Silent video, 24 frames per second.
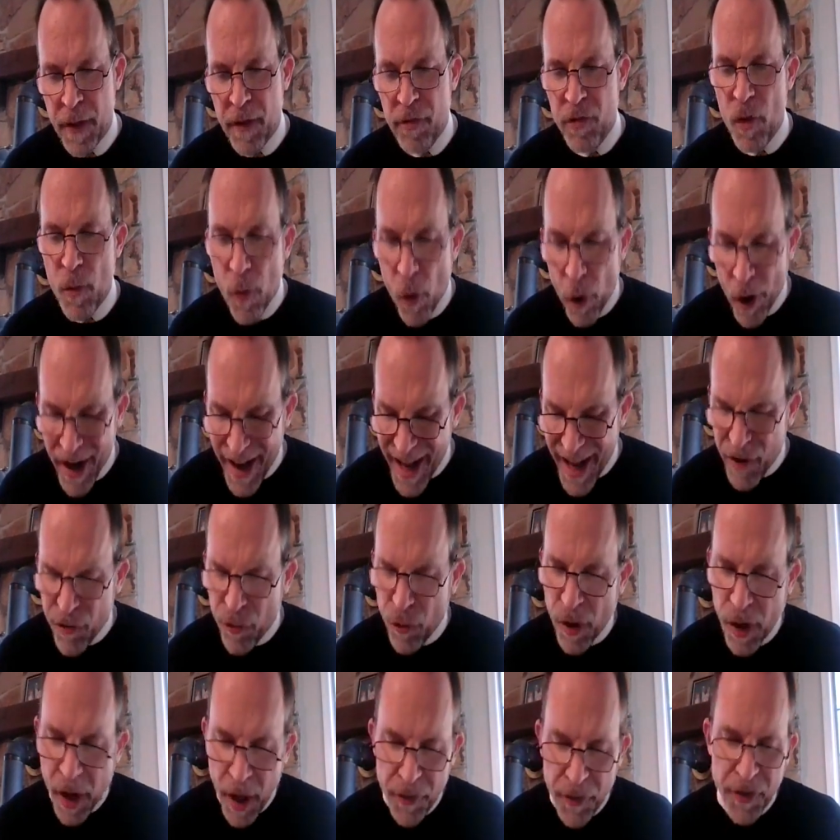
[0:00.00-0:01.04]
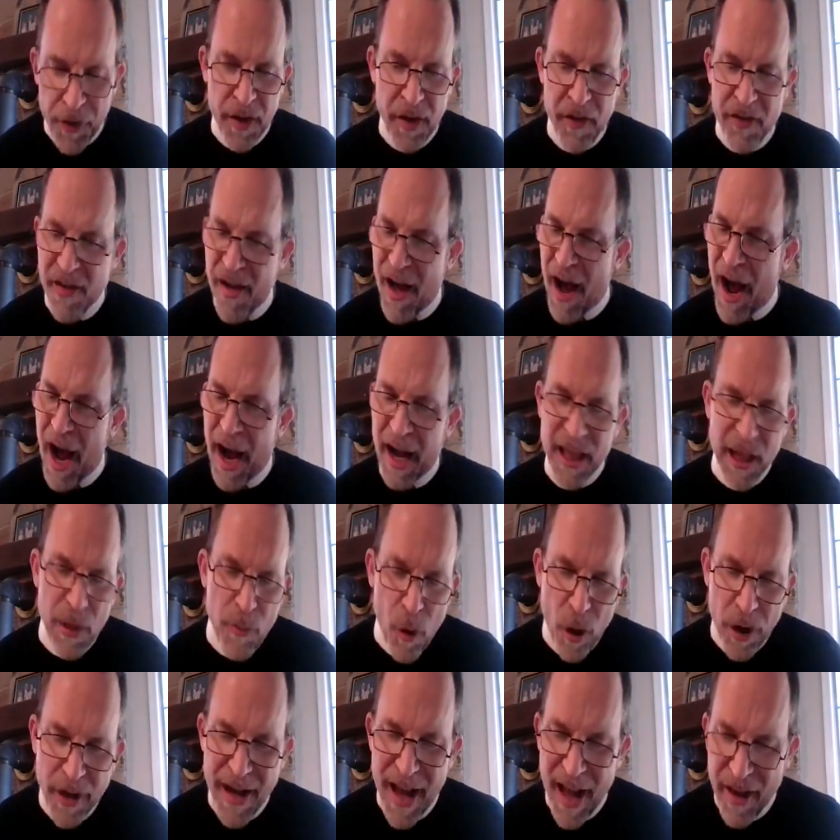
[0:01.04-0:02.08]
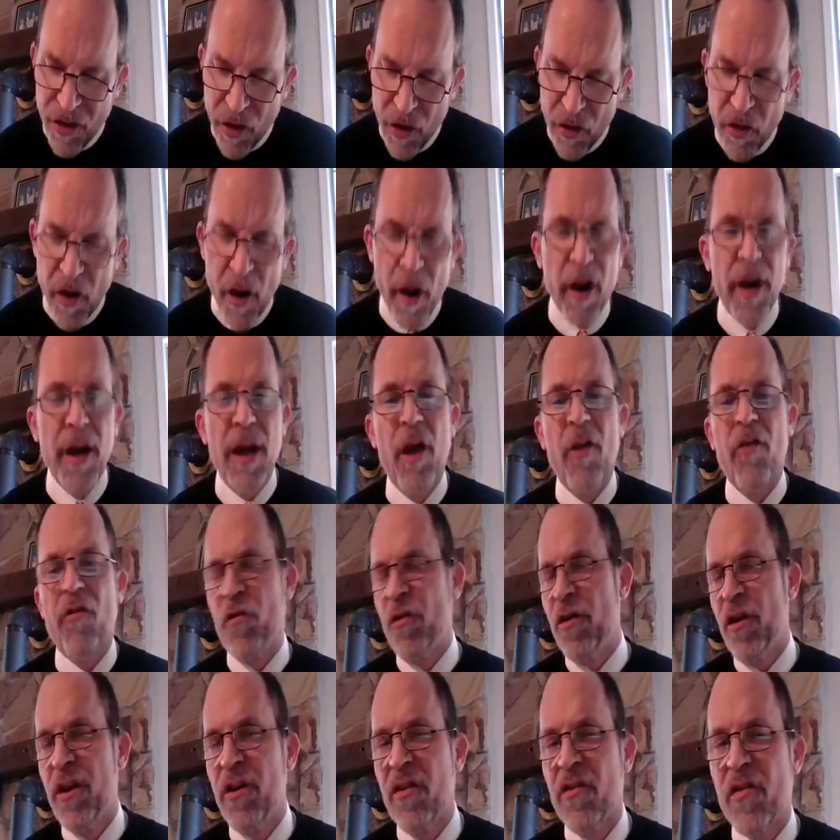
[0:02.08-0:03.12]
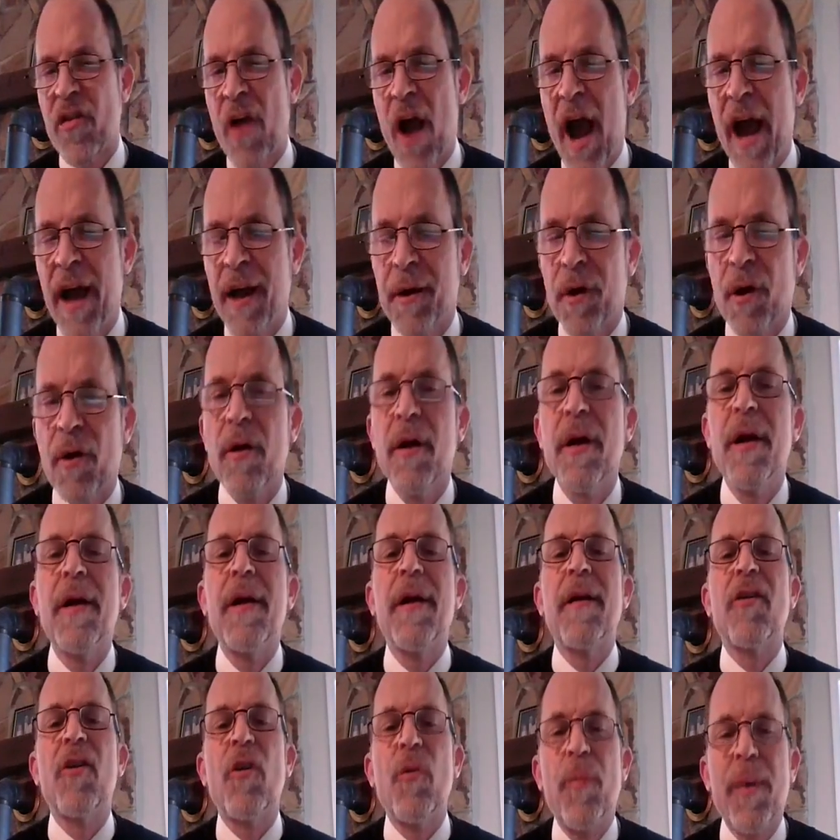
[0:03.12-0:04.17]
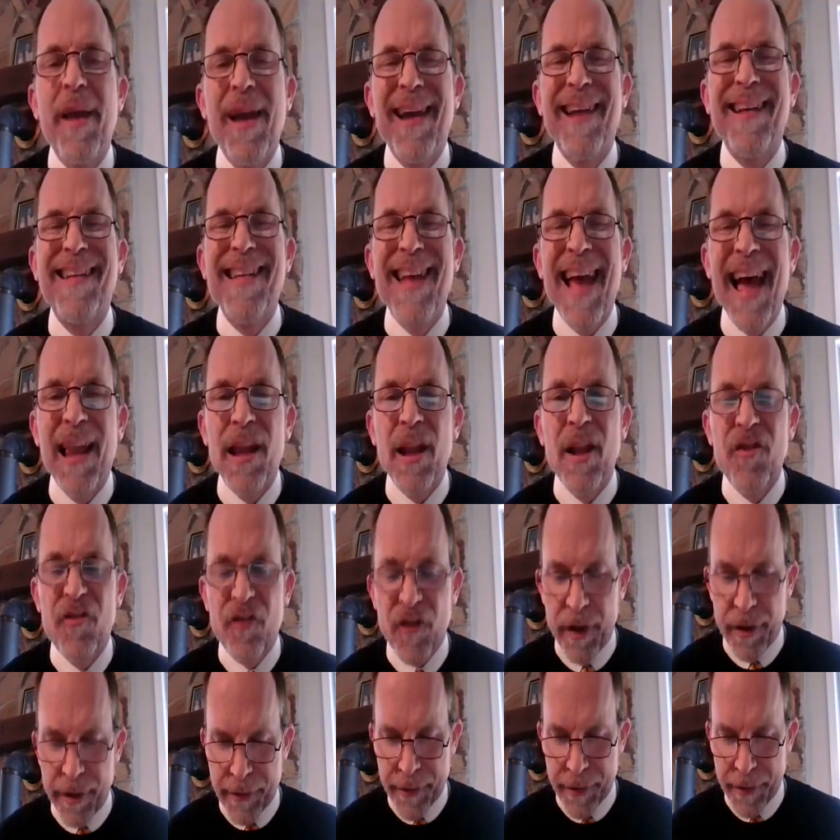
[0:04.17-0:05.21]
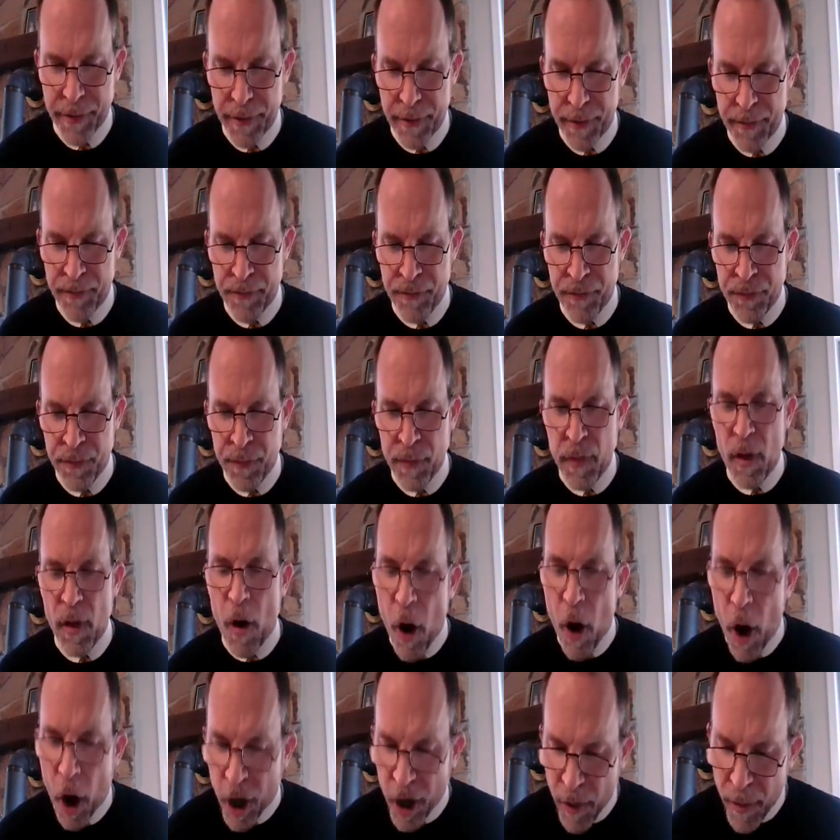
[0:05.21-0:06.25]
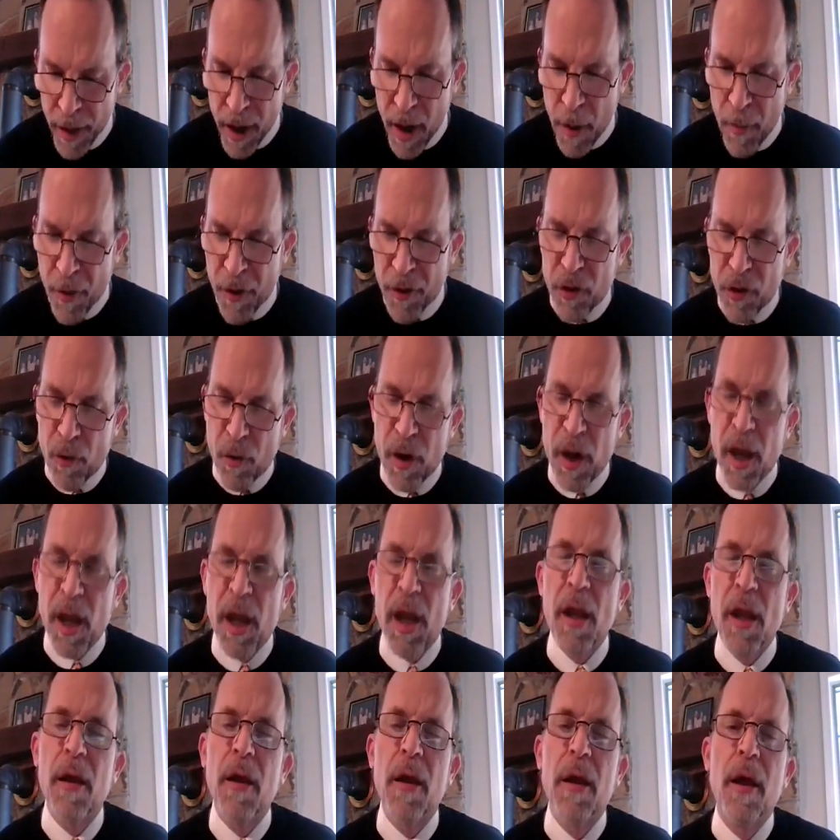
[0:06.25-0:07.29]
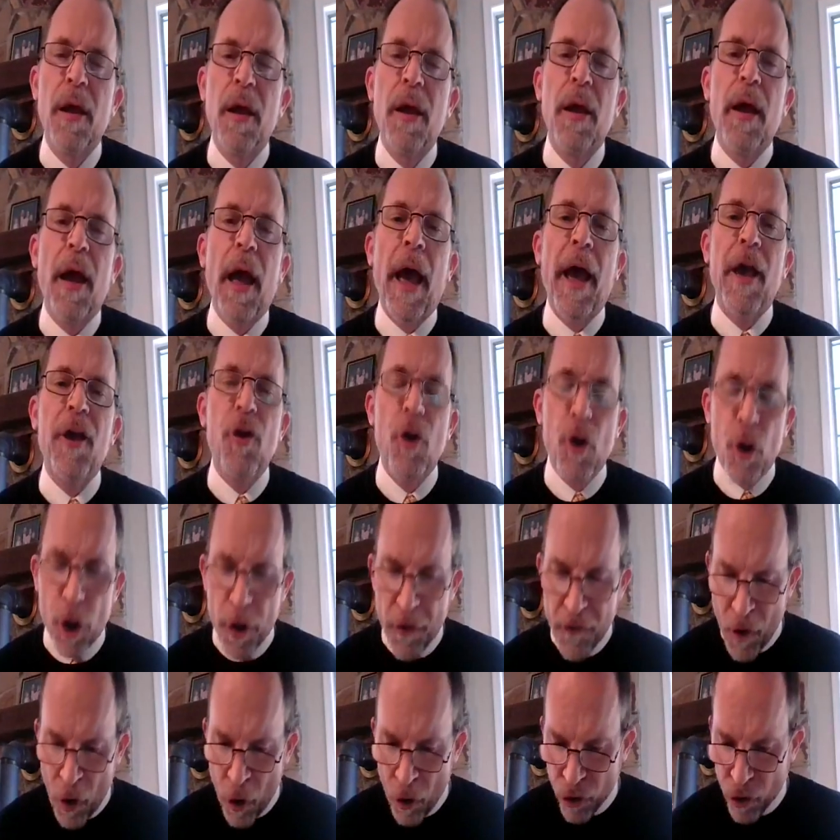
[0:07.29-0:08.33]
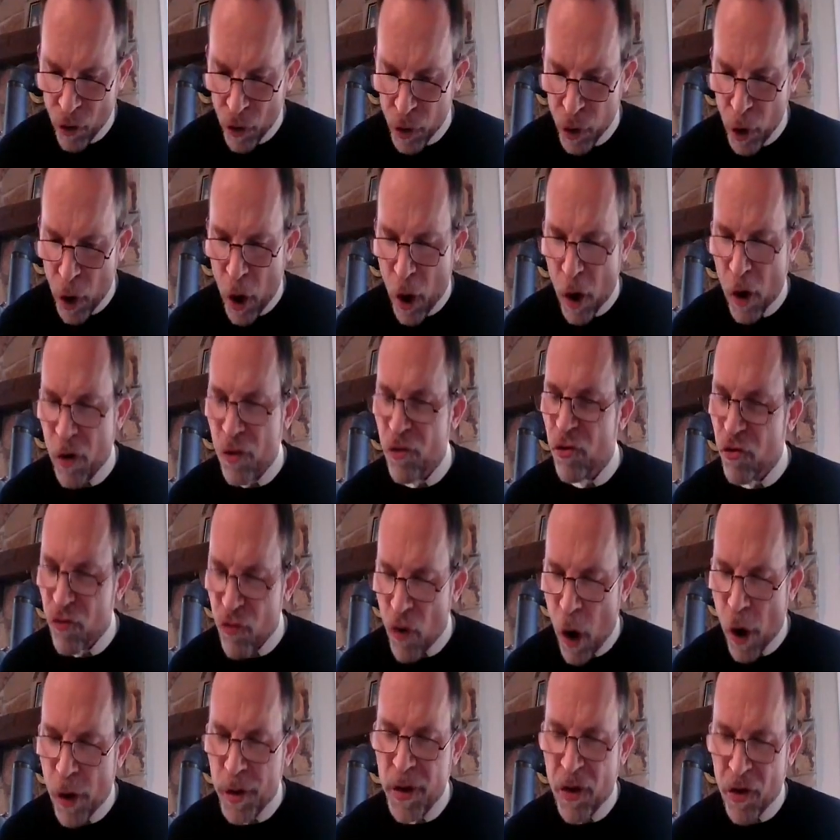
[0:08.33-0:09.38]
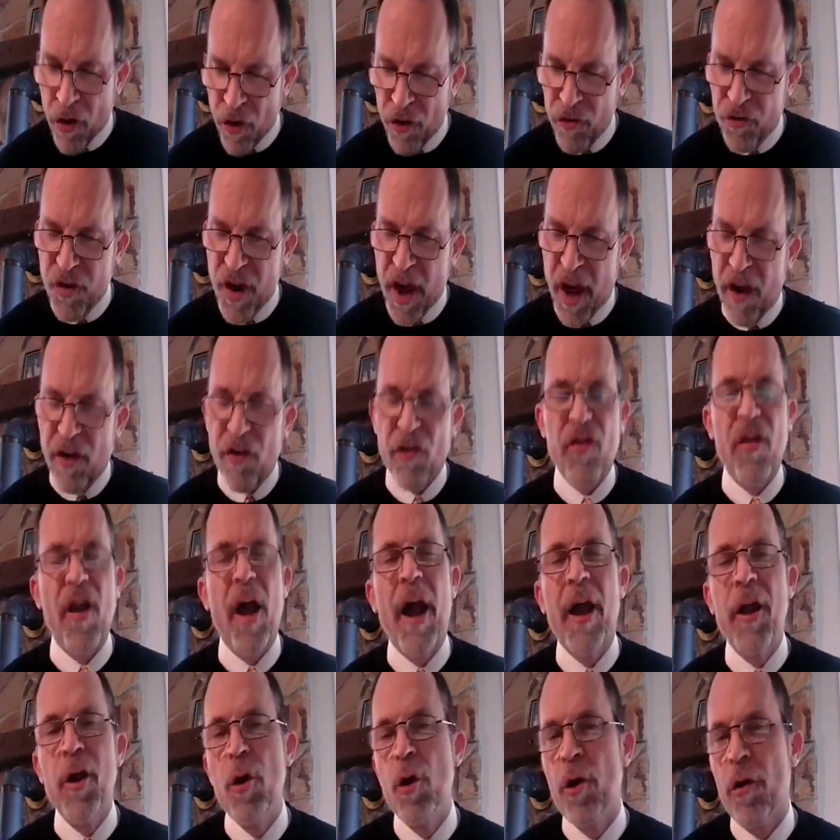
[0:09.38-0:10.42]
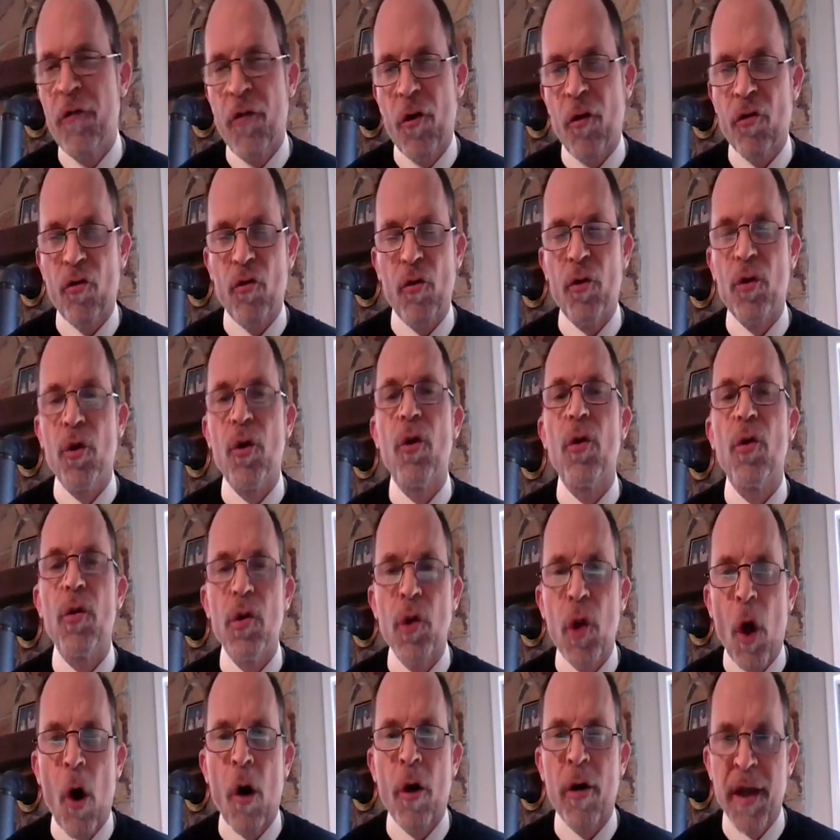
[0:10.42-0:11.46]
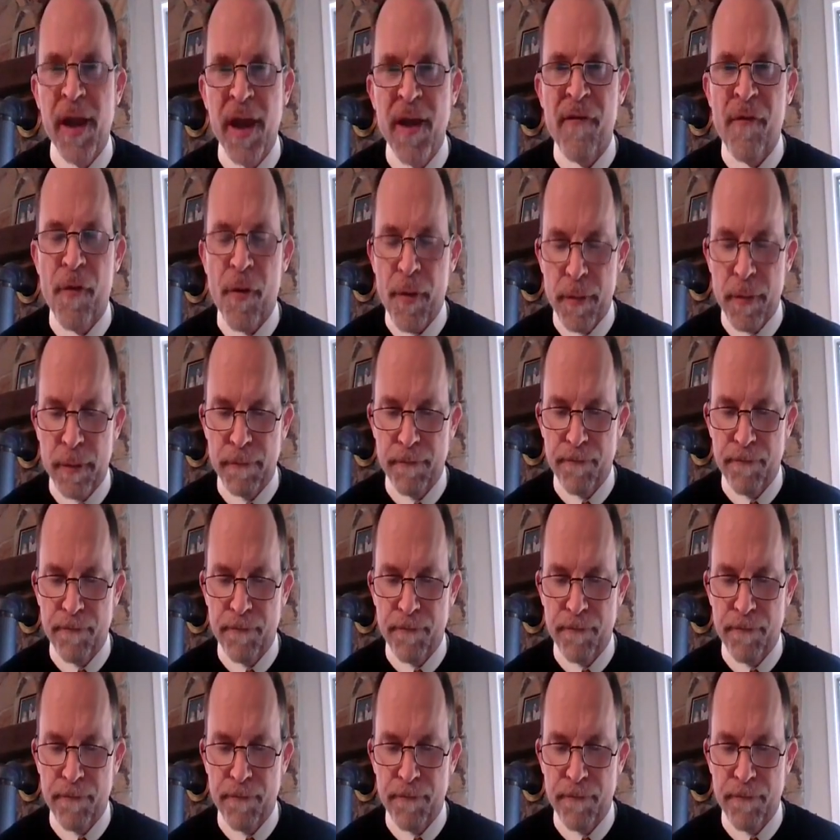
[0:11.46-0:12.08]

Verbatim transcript: The more intricate the design, the more necessary it is for the designer to be intelligent. Argument number 3, a universal law strongly suggests a universal lawgiver.